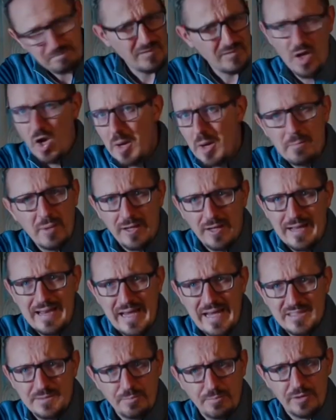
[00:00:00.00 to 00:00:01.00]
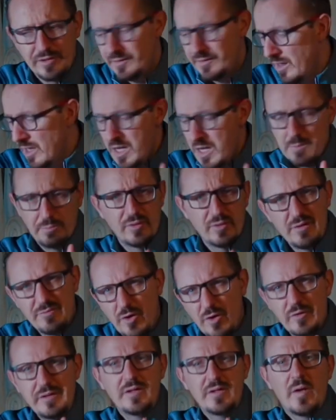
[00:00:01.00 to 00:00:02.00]
I'm not an expert, but I've
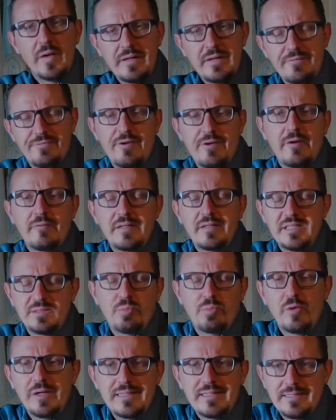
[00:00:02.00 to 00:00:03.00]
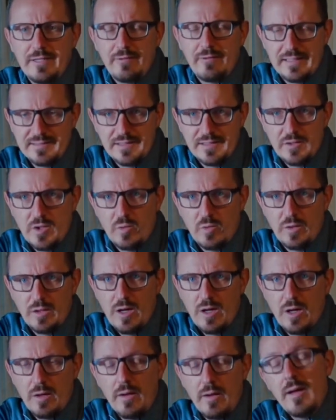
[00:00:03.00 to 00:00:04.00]
only kind of found these points out as I go
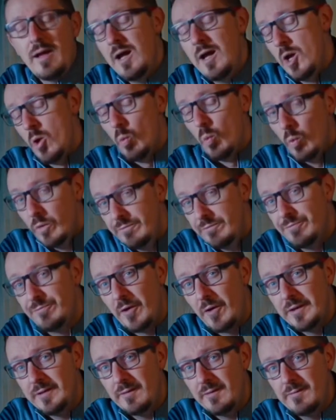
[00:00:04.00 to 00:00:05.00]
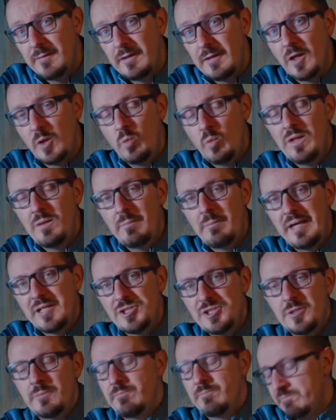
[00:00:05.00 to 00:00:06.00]
along. One final thing I will
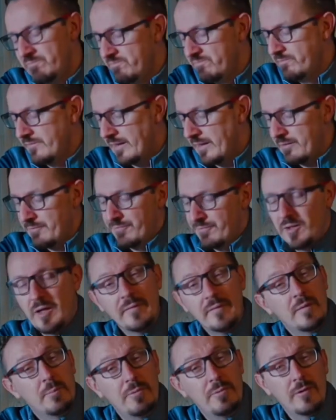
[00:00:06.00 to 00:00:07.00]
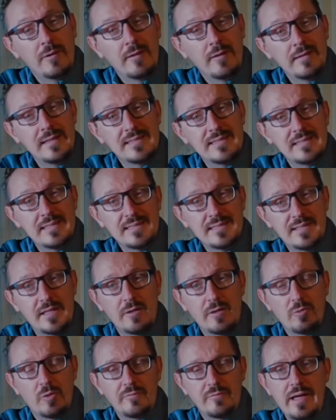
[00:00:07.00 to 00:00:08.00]
mention that I forgot to put on this list that I
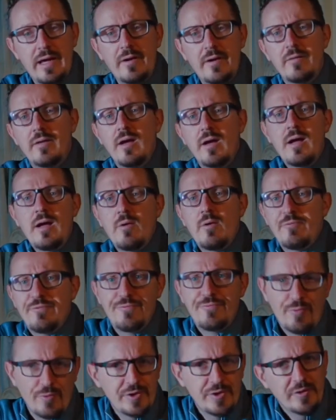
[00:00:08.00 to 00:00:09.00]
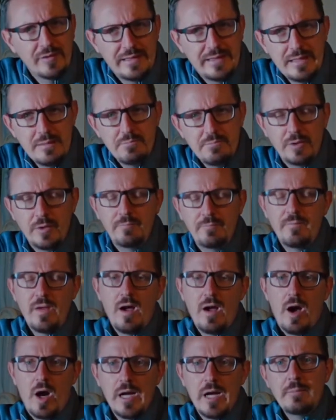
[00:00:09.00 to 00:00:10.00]
wrote down: for your gimbal,
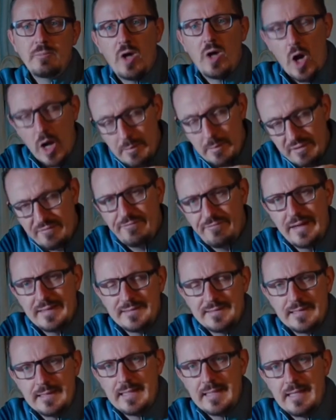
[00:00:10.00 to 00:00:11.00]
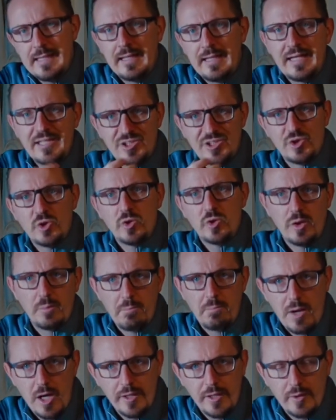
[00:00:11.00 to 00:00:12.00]
I'm investing in an external
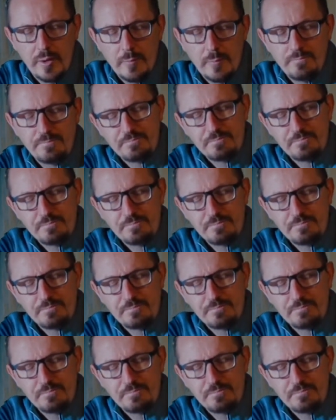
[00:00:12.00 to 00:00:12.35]
monitor,